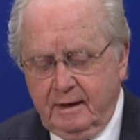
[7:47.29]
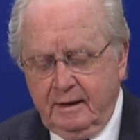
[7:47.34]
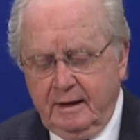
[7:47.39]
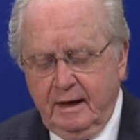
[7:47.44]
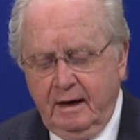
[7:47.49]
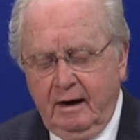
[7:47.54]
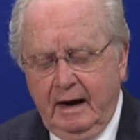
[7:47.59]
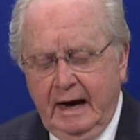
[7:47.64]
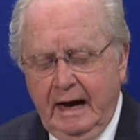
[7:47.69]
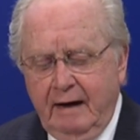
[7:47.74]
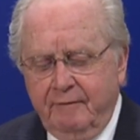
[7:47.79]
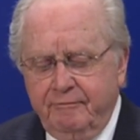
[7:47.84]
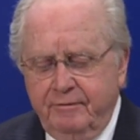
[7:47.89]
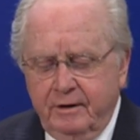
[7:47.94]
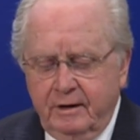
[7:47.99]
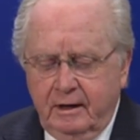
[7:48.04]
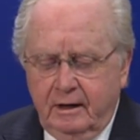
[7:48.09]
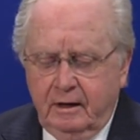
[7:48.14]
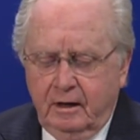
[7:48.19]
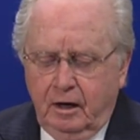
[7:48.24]
Now, I
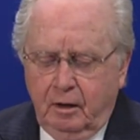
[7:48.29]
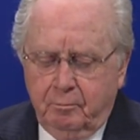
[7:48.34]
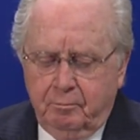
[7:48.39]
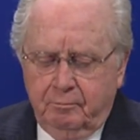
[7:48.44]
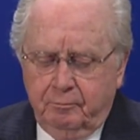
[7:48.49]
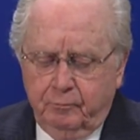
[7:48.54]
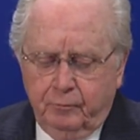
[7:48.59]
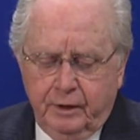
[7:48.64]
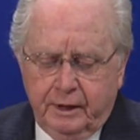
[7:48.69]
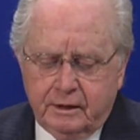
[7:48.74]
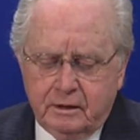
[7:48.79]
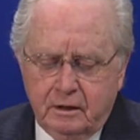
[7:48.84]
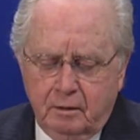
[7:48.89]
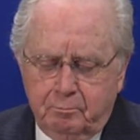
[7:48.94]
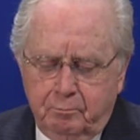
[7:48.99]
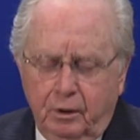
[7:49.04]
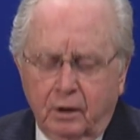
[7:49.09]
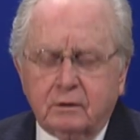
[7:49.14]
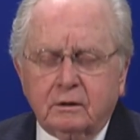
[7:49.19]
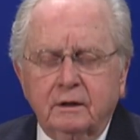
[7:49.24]
have a, written a
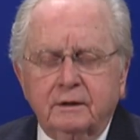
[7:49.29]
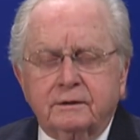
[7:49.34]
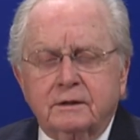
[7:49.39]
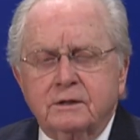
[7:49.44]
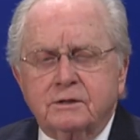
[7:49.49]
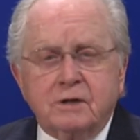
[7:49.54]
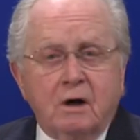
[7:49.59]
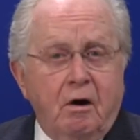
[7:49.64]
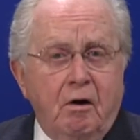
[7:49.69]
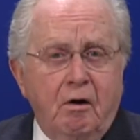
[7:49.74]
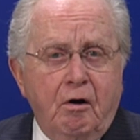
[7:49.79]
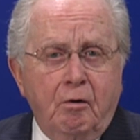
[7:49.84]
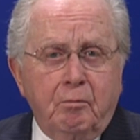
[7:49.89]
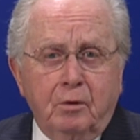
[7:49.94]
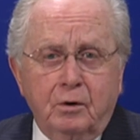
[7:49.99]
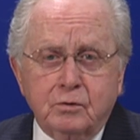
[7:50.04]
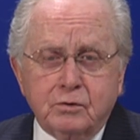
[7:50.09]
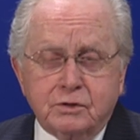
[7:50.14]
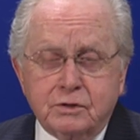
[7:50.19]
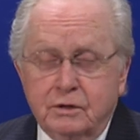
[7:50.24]
booklet that's
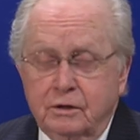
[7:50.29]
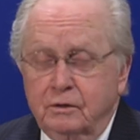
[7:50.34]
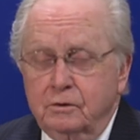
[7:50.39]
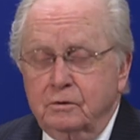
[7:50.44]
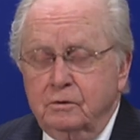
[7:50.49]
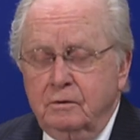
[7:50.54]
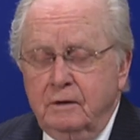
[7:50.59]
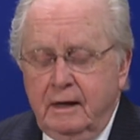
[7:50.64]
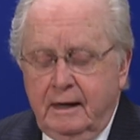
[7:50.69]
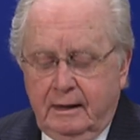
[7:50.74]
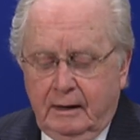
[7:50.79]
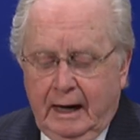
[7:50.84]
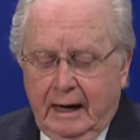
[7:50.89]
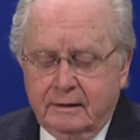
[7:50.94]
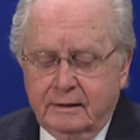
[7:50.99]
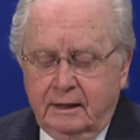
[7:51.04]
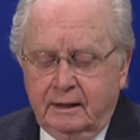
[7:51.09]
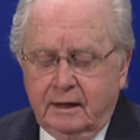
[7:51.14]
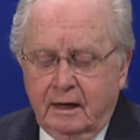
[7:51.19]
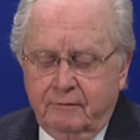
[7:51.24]
almost new. I
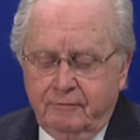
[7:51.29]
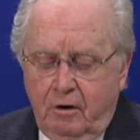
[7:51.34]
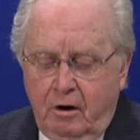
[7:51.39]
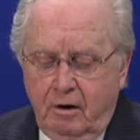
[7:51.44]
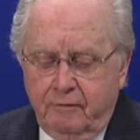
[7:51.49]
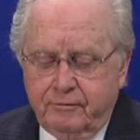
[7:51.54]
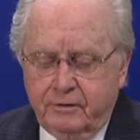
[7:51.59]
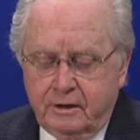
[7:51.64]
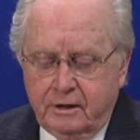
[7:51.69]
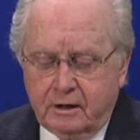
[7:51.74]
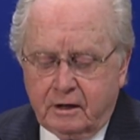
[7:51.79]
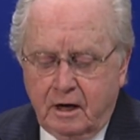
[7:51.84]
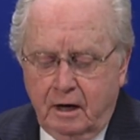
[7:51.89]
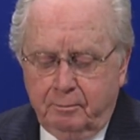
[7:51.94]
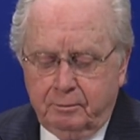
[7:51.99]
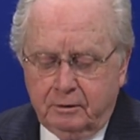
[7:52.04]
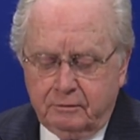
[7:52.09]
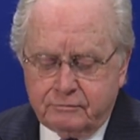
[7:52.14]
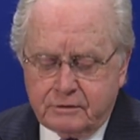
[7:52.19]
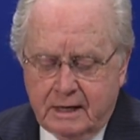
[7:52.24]
think I've offered it a
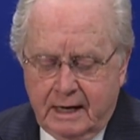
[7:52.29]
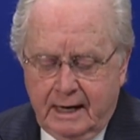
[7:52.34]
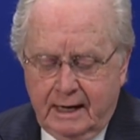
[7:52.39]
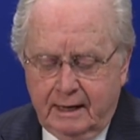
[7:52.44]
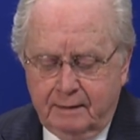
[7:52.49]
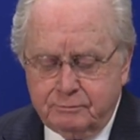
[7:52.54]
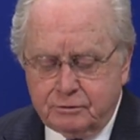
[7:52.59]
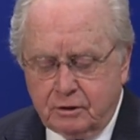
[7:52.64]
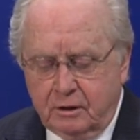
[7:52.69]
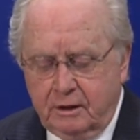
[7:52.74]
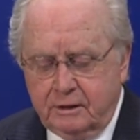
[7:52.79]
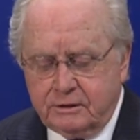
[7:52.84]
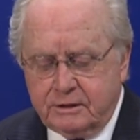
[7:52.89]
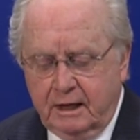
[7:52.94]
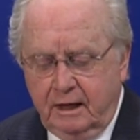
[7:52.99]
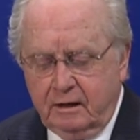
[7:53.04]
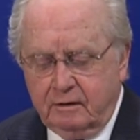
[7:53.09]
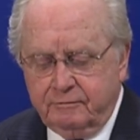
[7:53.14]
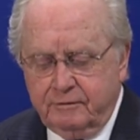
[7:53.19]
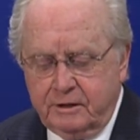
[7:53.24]
couple of times on
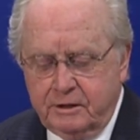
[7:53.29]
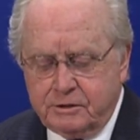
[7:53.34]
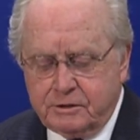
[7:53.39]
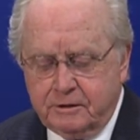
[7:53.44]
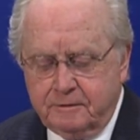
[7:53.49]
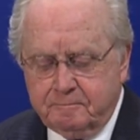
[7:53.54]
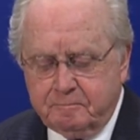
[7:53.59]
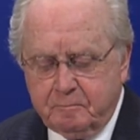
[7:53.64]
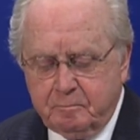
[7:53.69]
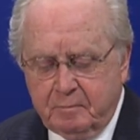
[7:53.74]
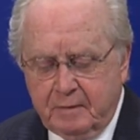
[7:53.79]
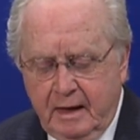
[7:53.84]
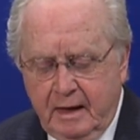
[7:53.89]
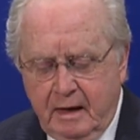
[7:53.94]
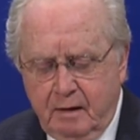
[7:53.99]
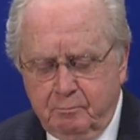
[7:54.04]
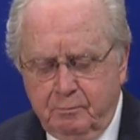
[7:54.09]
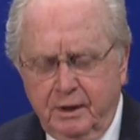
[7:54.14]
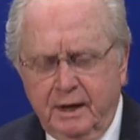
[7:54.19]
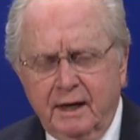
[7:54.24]
television,
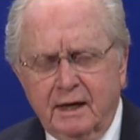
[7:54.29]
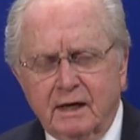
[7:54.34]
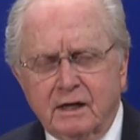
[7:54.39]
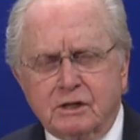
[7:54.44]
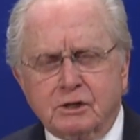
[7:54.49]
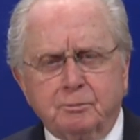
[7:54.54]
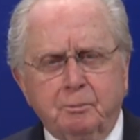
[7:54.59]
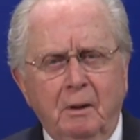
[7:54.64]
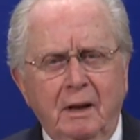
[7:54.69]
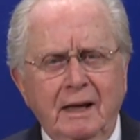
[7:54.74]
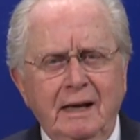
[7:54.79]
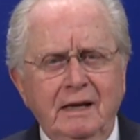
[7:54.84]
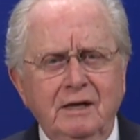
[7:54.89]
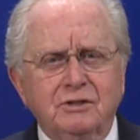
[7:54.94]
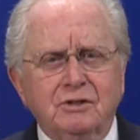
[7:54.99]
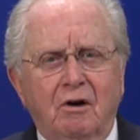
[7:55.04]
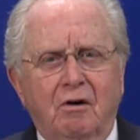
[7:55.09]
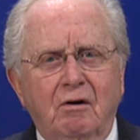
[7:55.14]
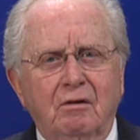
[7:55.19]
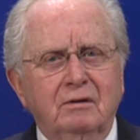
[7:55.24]
but it
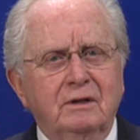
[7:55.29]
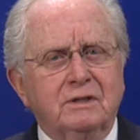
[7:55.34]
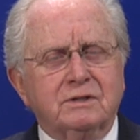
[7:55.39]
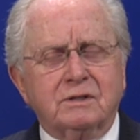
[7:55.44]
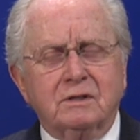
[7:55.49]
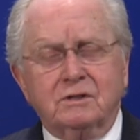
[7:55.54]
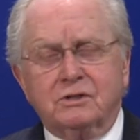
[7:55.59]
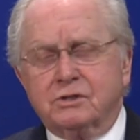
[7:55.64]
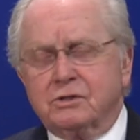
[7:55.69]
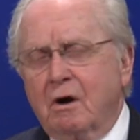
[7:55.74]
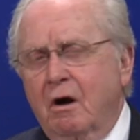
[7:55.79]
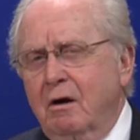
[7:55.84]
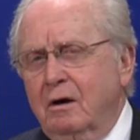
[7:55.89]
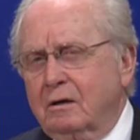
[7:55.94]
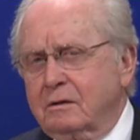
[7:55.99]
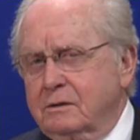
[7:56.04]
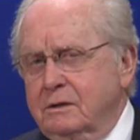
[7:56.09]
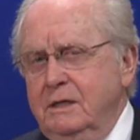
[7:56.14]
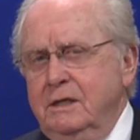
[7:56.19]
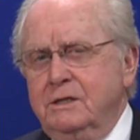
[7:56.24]
explains all this in
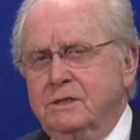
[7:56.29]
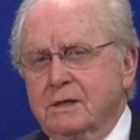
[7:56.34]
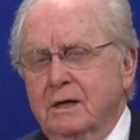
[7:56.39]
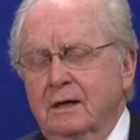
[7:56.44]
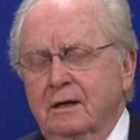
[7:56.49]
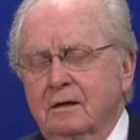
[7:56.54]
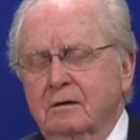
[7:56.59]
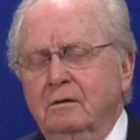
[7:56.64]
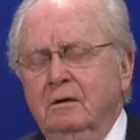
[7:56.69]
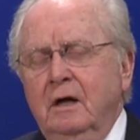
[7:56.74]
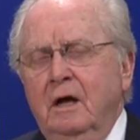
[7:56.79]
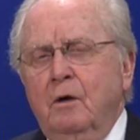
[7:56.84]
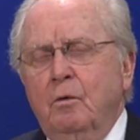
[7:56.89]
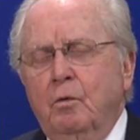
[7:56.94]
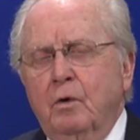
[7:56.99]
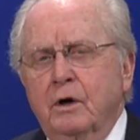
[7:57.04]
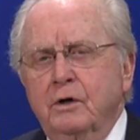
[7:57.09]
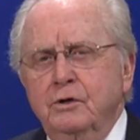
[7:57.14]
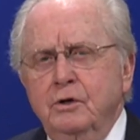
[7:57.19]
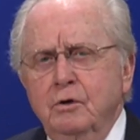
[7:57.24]
stark detail
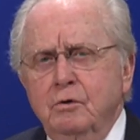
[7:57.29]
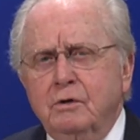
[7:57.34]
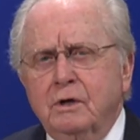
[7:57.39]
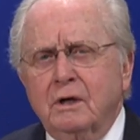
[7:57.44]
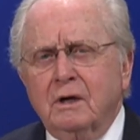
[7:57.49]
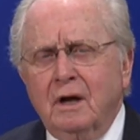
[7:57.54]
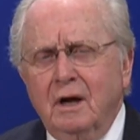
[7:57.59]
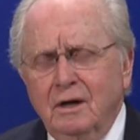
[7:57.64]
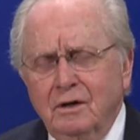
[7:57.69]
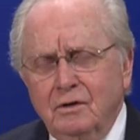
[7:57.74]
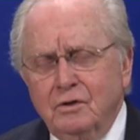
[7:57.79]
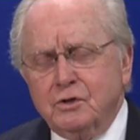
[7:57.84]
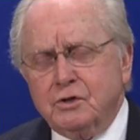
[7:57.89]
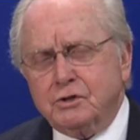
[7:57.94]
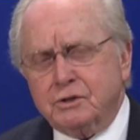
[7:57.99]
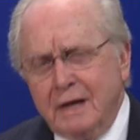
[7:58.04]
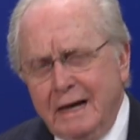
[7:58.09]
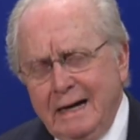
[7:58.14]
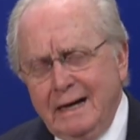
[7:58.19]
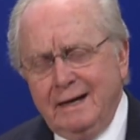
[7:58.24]
where you can
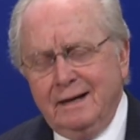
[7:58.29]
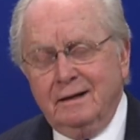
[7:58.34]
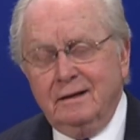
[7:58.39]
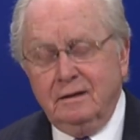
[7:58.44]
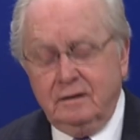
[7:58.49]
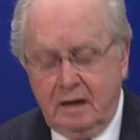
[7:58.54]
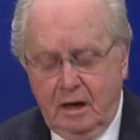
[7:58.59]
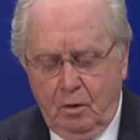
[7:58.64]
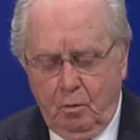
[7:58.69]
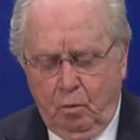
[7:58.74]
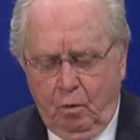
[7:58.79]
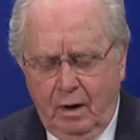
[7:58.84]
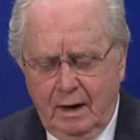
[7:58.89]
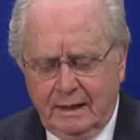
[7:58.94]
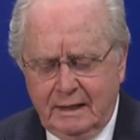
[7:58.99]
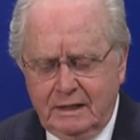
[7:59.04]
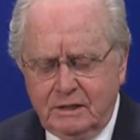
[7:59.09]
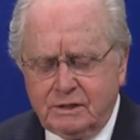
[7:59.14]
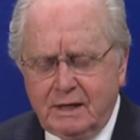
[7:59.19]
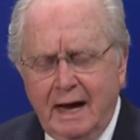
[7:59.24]
understand
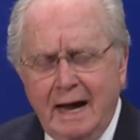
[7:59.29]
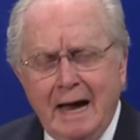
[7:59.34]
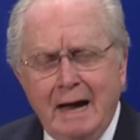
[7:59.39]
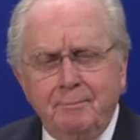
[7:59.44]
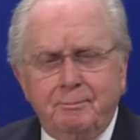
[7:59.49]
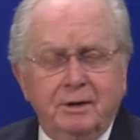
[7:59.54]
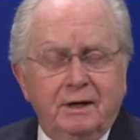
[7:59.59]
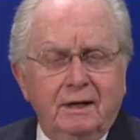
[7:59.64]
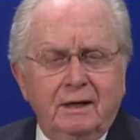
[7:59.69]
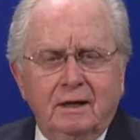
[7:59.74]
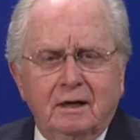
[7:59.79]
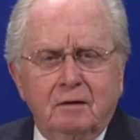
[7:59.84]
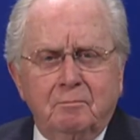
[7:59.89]
what is happening in